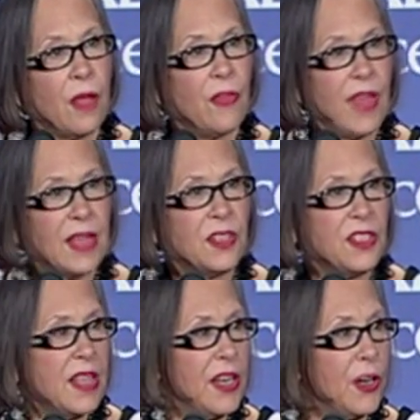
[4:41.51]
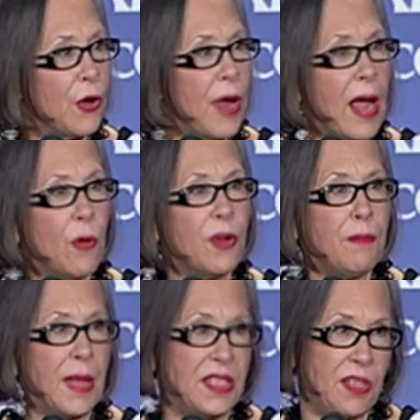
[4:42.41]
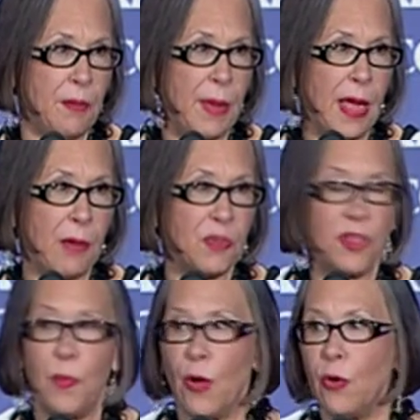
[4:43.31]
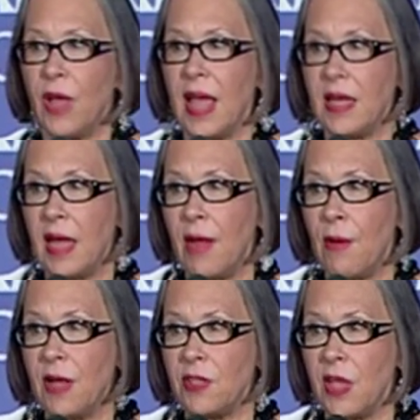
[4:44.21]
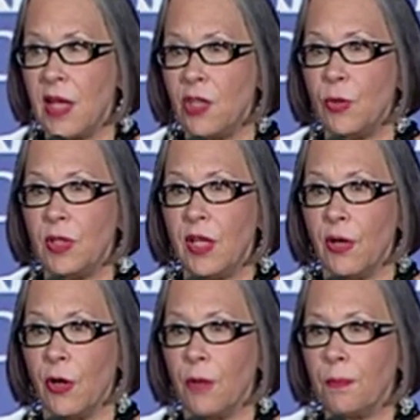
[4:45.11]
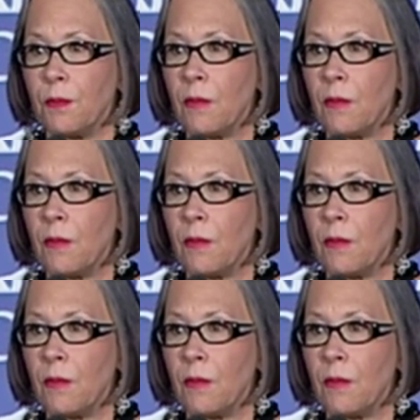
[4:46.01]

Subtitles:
then Senator Howard Metzenbaum spoke at NARAL's annual dinner.